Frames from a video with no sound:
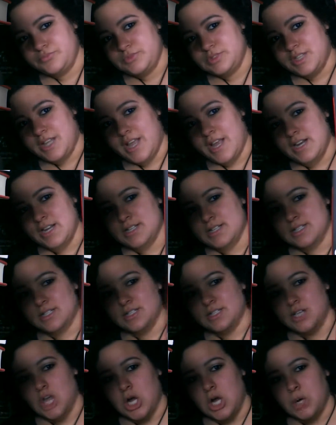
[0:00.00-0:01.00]
and it's
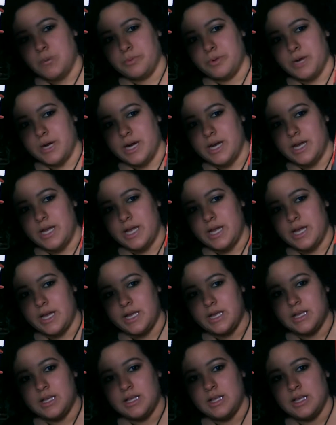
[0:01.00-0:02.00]
so pretty.
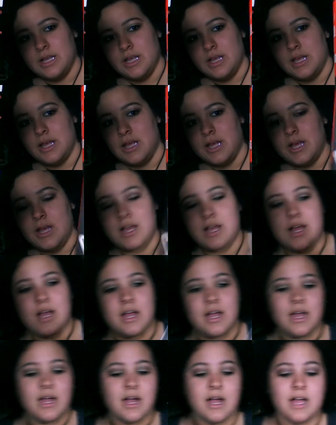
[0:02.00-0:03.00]

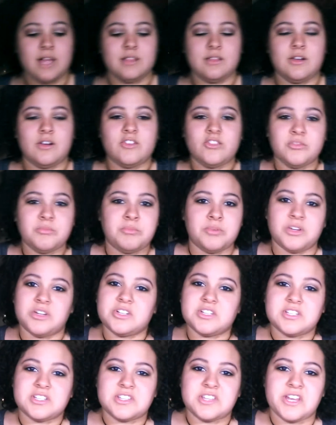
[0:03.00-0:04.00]
I love
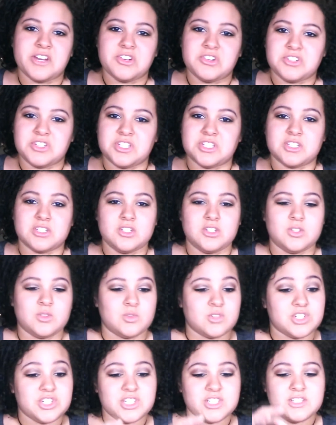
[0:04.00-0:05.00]
books that are just
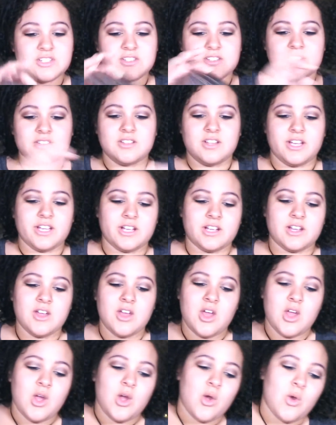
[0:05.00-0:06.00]
gorgeous. Like,
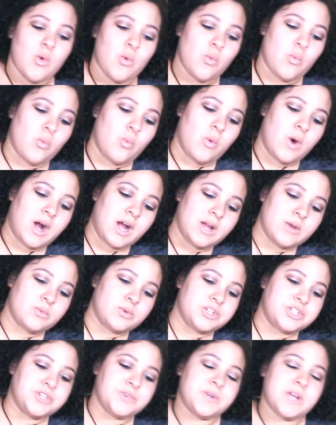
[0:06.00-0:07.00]
why
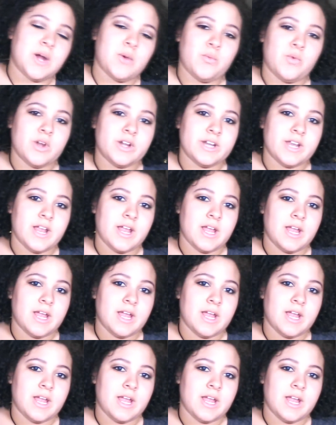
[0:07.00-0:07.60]
would you not want